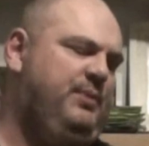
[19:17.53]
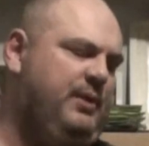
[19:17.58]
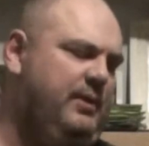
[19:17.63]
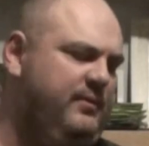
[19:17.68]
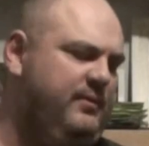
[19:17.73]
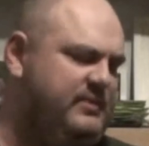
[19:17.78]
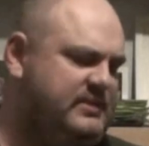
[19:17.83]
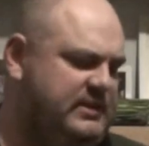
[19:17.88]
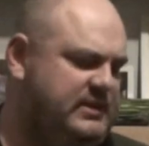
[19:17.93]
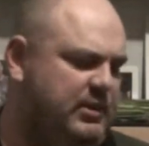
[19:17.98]

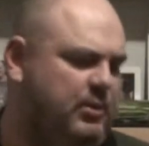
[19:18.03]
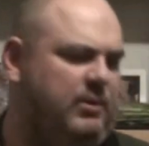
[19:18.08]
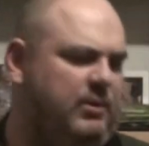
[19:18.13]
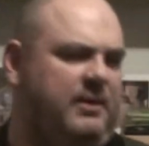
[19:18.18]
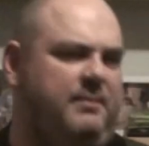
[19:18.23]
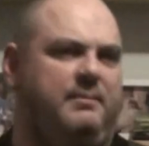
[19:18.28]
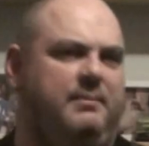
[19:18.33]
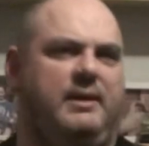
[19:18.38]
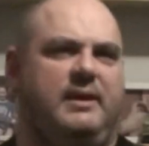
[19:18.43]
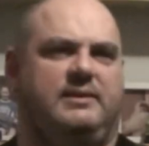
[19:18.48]
Obviously, all
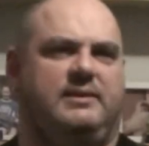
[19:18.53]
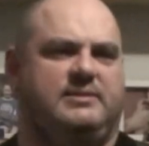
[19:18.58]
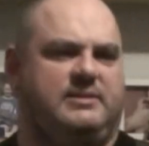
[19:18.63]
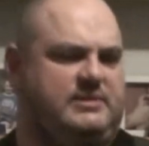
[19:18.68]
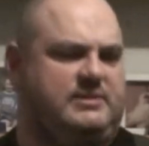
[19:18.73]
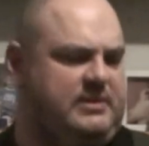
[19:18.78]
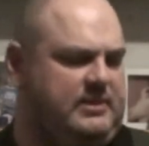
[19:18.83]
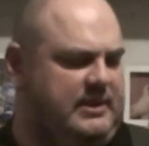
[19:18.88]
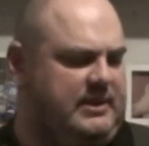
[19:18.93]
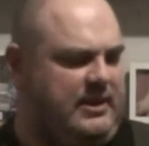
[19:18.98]
it means
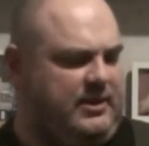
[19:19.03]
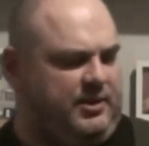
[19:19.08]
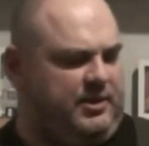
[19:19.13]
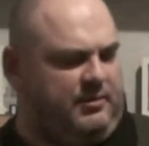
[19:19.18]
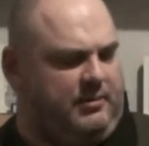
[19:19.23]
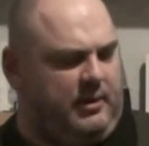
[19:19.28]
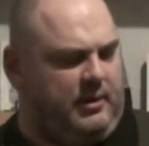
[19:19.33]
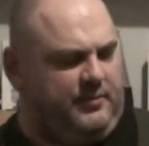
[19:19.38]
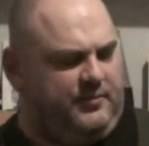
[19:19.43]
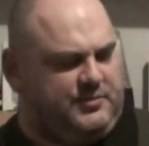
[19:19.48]
is that now
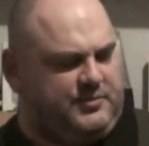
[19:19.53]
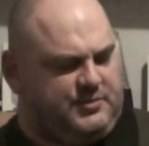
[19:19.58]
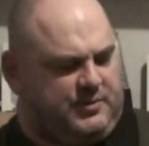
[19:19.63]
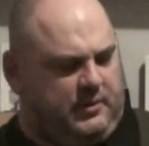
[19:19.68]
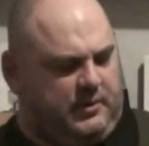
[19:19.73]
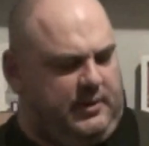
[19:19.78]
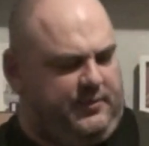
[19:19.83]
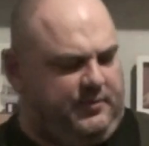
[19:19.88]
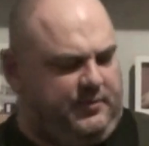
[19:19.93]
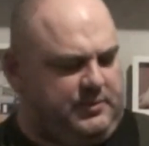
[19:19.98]
your
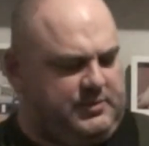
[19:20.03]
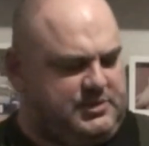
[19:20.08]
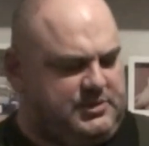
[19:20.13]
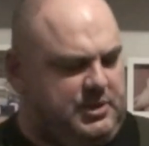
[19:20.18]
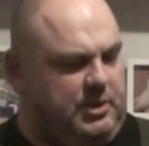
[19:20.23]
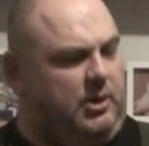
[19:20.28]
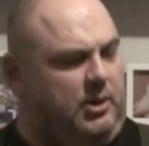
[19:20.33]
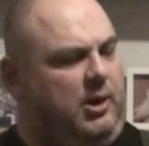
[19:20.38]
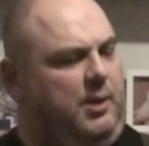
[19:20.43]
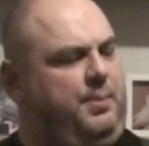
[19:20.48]
overdrive on
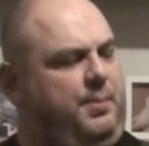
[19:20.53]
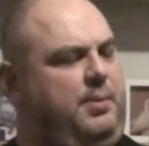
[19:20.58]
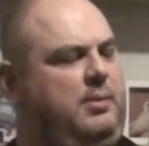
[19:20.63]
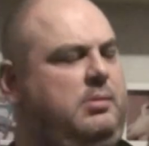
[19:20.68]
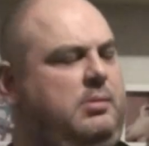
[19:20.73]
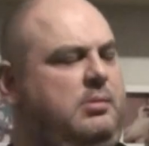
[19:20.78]
top